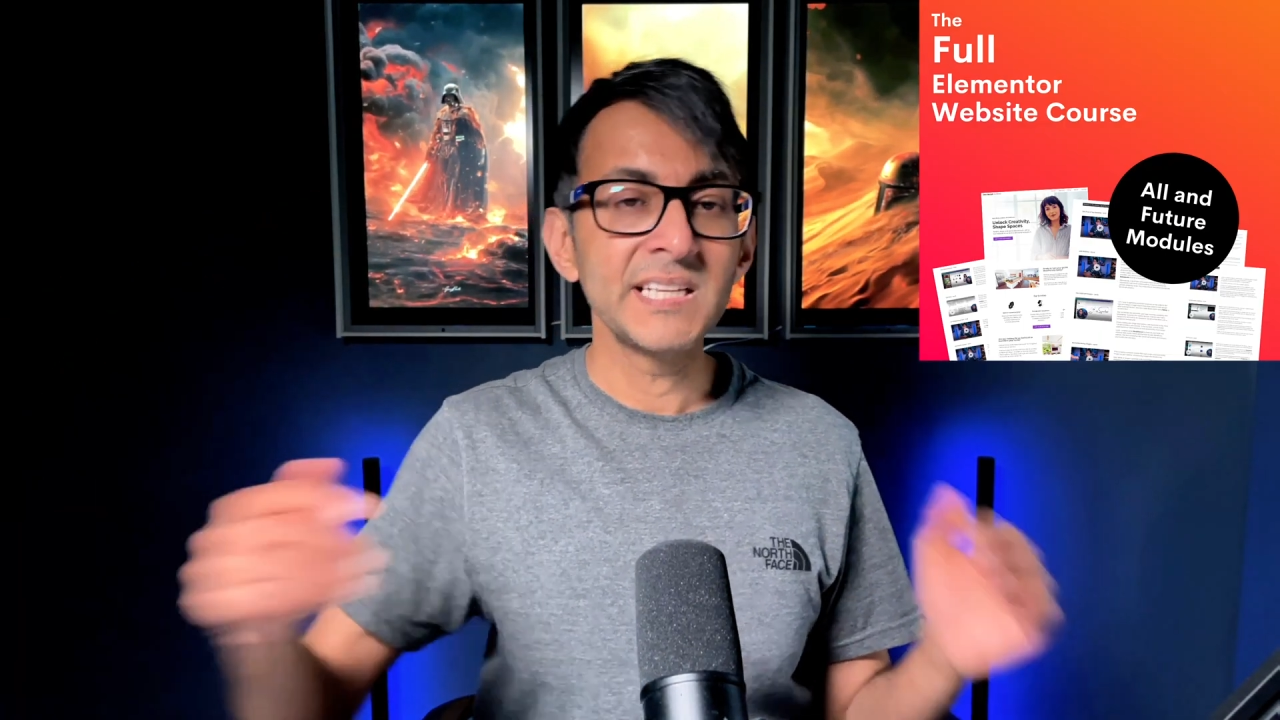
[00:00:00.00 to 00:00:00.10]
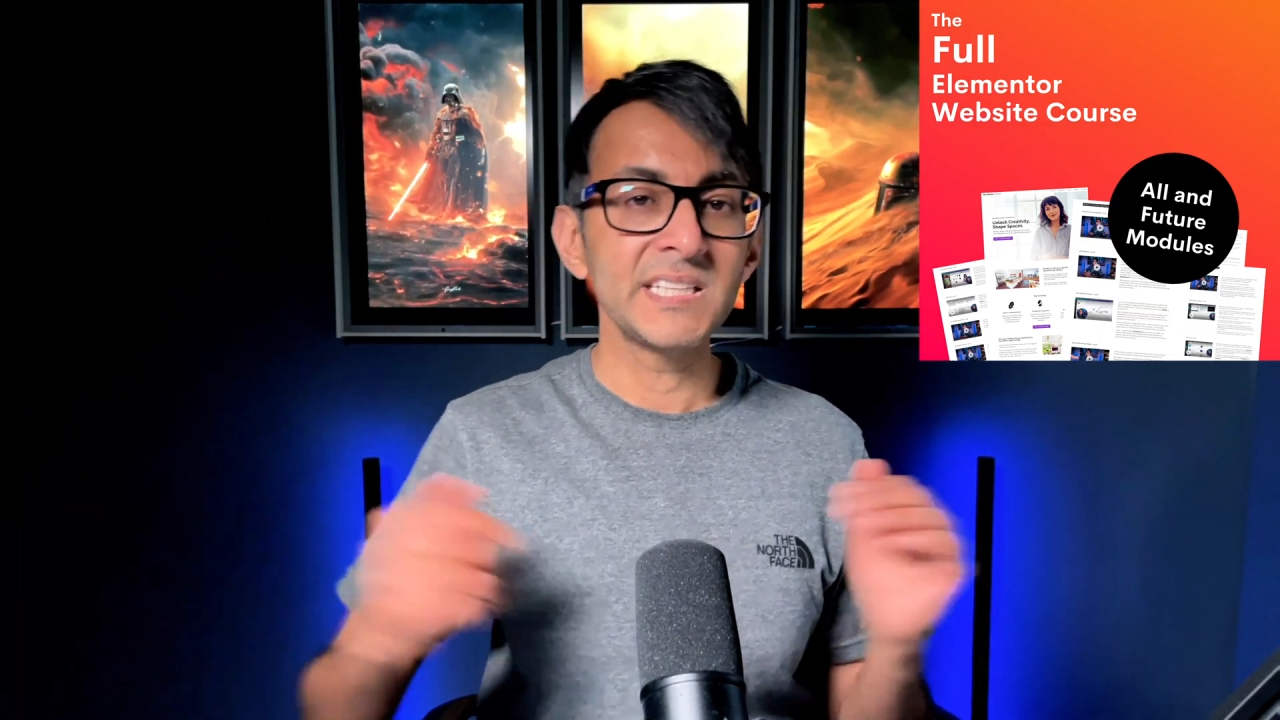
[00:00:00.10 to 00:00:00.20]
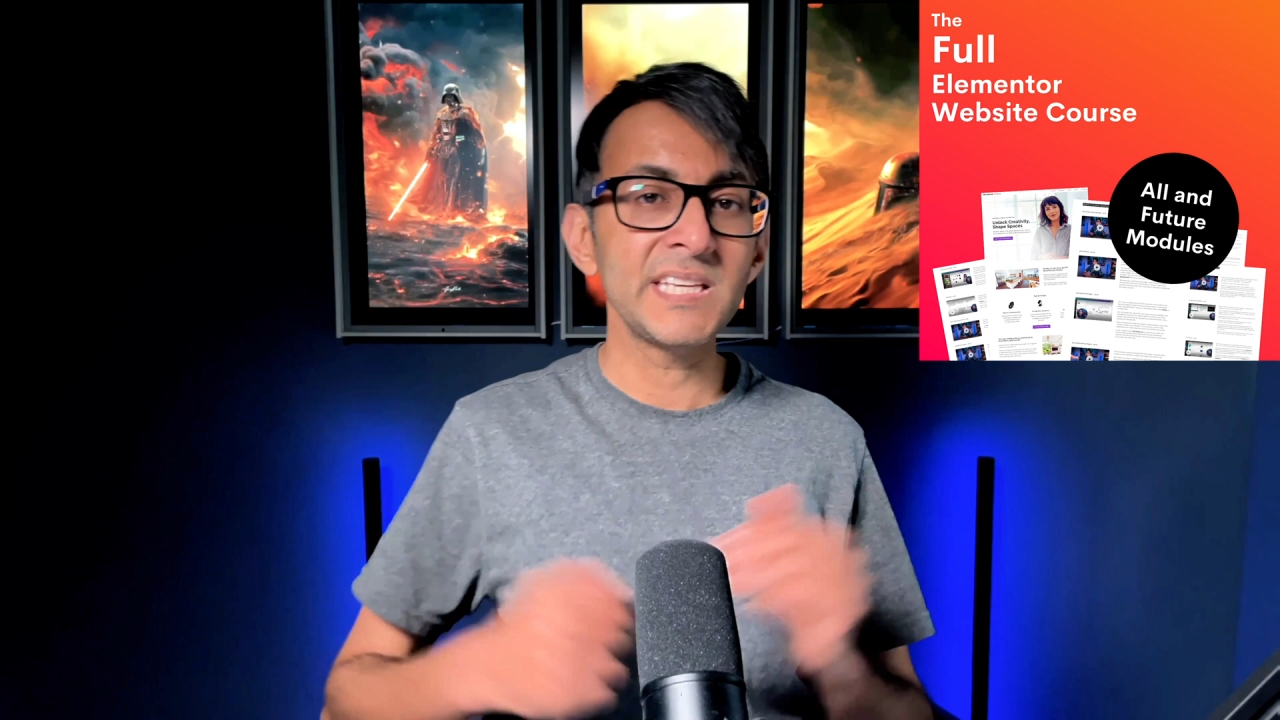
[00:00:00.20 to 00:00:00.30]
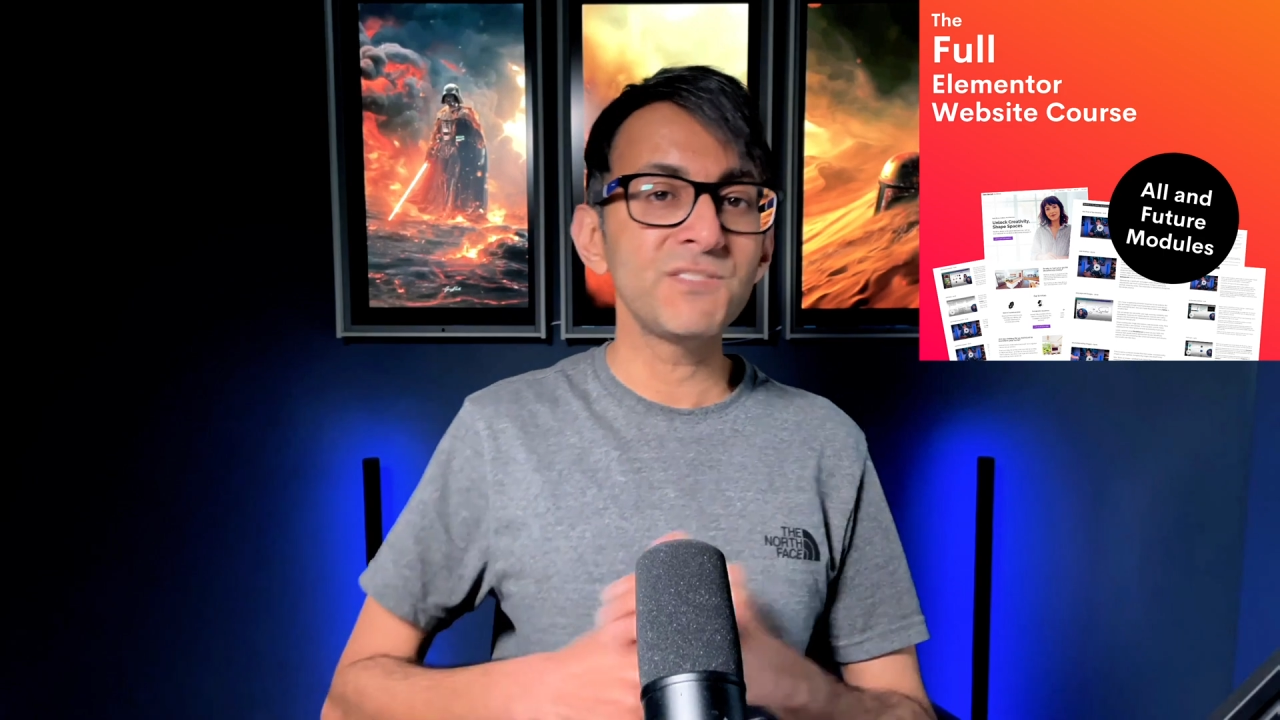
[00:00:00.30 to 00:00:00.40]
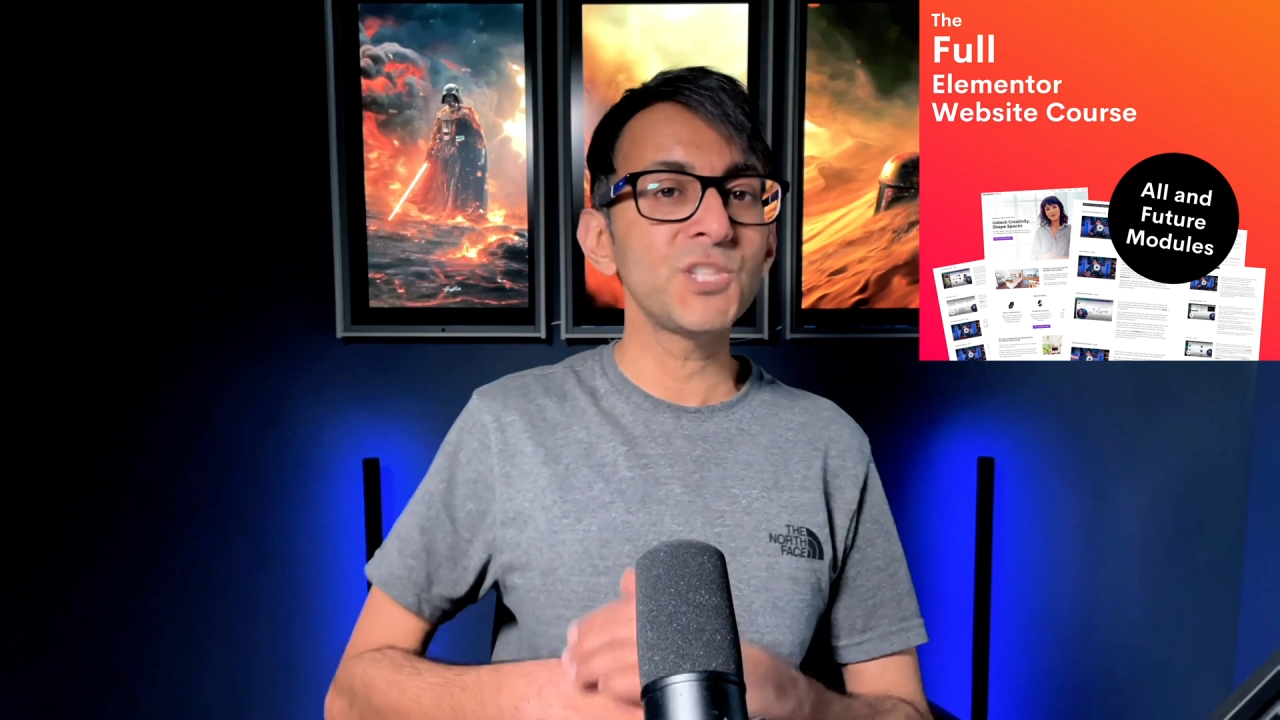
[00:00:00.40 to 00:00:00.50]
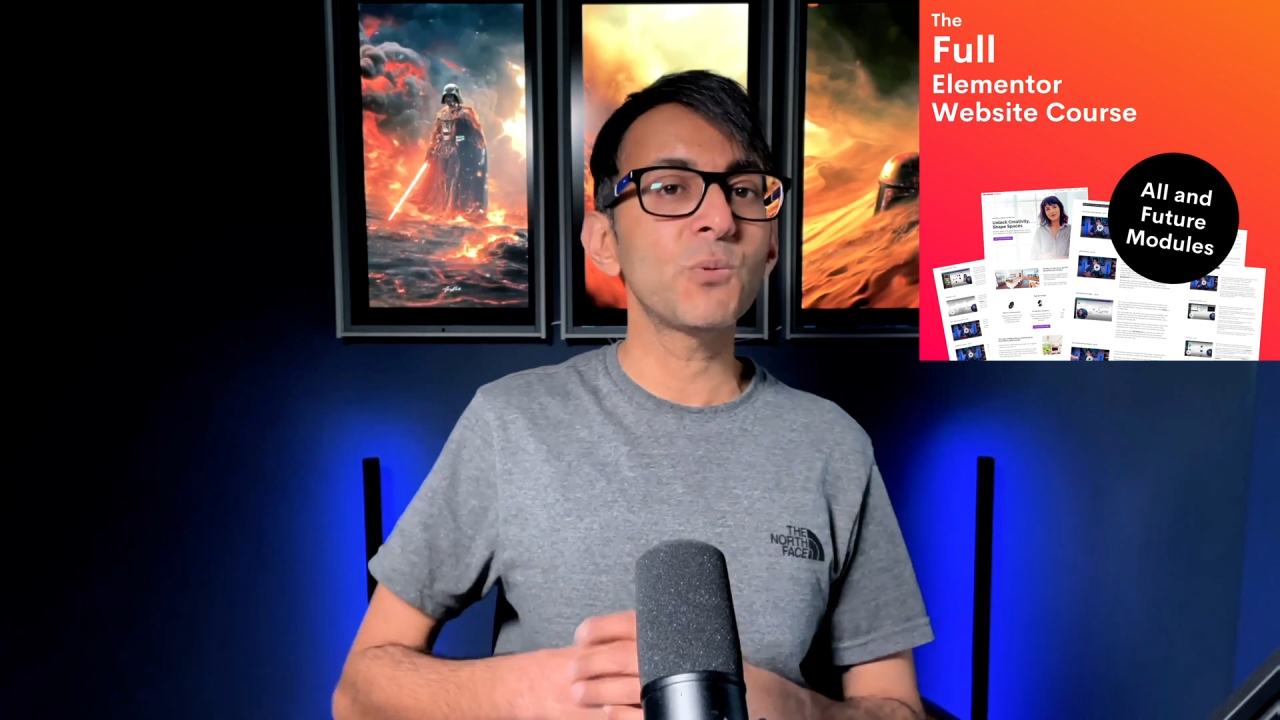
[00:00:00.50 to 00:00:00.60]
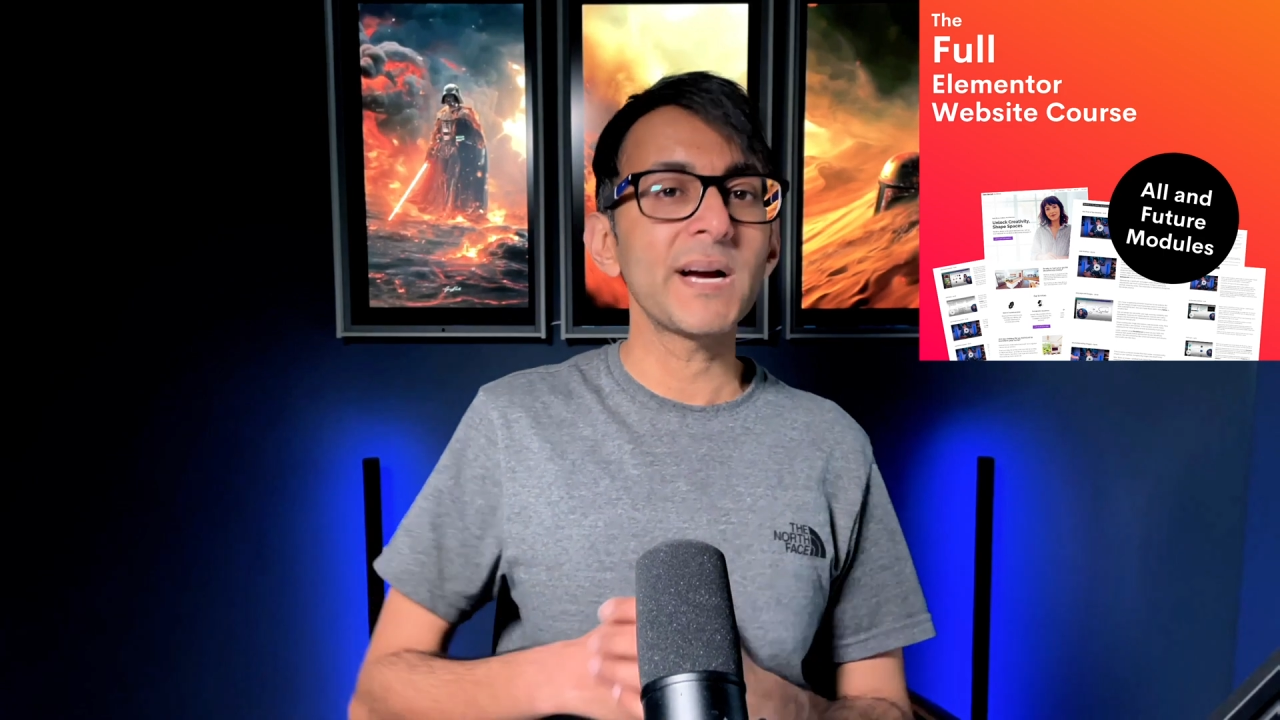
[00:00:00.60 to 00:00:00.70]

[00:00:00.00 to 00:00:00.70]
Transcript: gives you